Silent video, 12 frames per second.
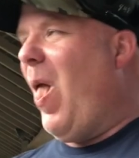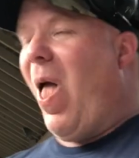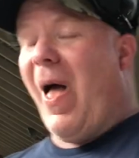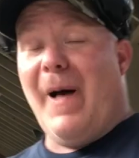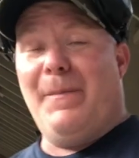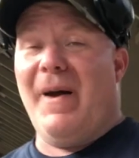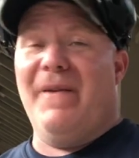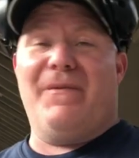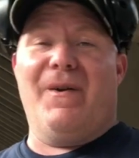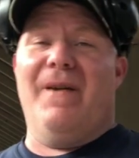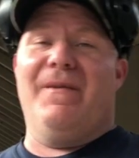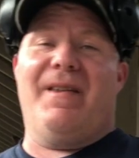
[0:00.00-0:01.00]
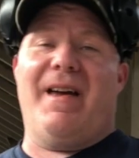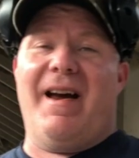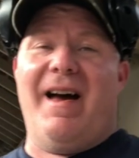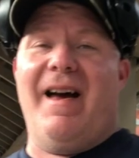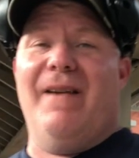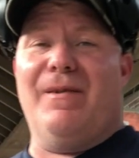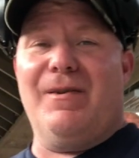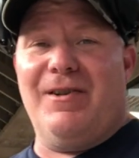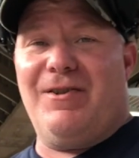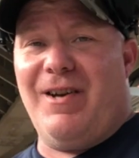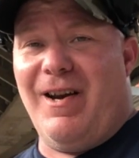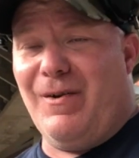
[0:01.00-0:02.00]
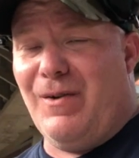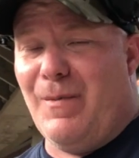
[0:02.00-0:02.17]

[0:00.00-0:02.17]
I pay for everything I have on this channel.